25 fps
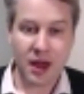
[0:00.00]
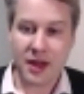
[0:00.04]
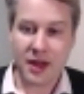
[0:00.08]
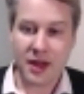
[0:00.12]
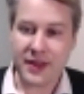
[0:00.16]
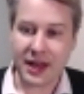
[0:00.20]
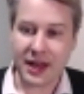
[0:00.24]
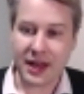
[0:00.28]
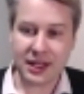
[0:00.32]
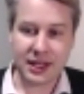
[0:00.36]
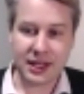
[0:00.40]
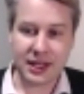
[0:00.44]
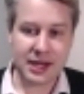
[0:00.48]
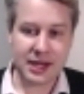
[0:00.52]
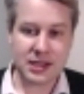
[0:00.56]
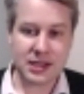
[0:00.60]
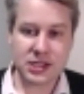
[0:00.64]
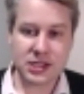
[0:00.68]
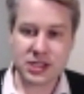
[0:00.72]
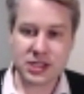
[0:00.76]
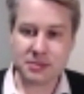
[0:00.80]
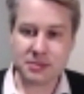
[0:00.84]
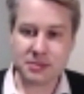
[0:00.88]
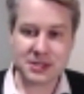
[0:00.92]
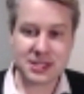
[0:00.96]
That
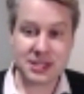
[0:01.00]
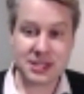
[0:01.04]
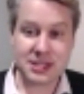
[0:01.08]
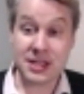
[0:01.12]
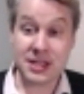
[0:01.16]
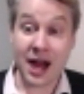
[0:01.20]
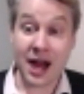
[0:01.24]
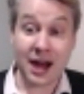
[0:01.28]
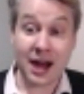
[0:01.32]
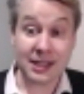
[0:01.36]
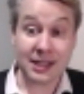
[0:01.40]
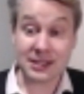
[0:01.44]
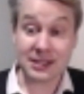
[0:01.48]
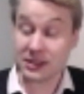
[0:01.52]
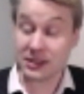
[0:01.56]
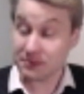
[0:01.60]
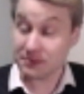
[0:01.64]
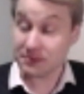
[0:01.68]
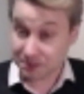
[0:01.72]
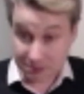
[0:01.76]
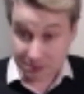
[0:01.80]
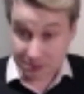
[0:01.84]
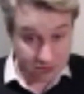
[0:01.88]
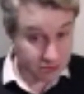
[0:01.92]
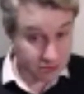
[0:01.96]
leadership starts
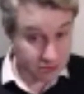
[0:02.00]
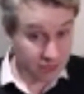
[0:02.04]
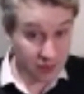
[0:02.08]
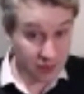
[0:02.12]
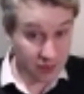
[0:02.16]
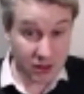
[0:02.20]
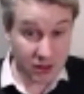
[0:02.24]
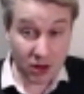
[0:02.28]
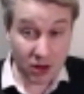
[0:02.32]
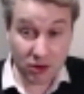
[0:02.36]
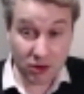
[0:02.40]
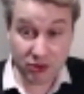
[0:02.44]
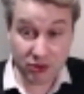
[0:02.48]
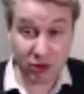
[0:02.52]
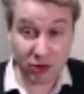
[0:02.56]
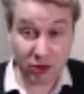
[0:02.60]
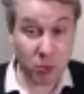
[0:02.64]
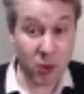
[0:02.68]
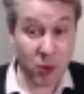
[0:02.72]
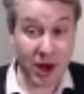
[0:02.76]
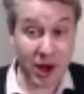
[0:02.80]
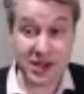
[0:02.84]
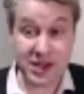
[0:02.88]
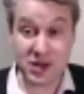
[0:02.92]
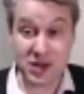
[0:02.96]
from
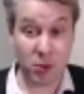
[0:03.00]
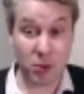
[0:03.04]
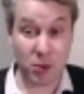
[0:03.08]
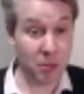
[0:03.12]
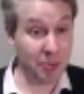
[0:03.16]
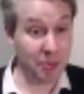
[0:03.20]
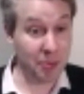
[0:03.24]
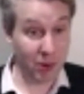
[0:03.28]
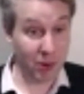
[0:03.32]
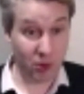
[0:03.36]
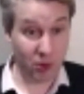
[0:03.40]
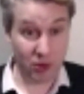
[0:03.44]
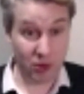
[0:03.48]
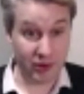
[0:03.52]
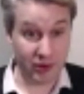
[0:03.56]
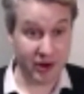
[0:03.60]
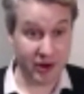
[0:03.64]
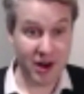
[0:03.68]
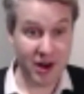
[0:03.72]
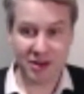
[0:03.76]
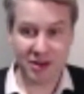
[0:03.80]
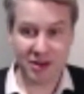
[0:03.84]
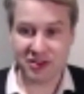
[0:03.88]
when you were born,